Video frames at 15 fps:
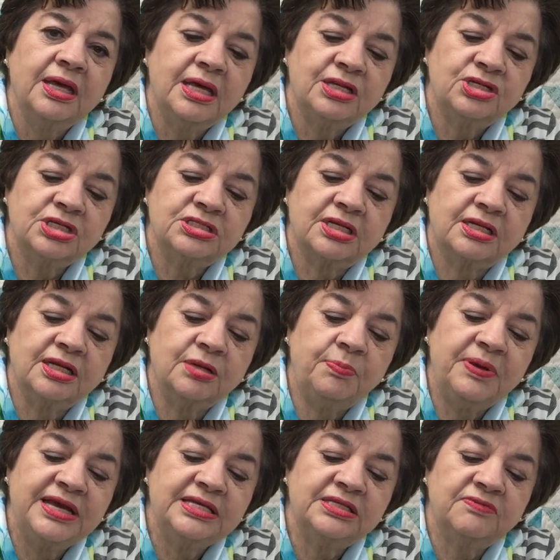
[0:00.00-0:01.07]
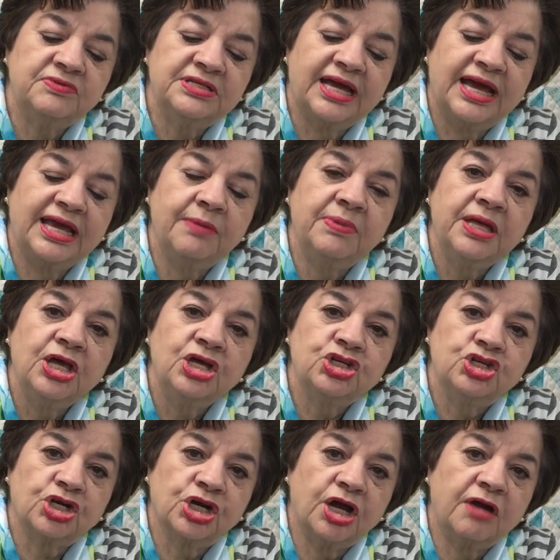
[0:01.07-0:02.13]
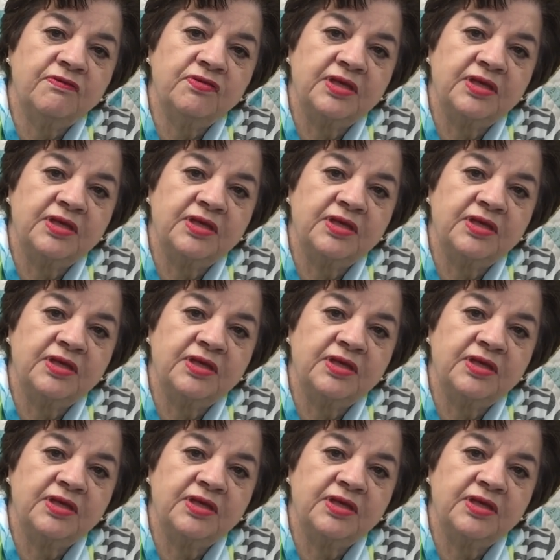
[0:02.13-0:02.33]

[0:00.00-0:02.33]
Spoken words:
Just a little piece of tape to cover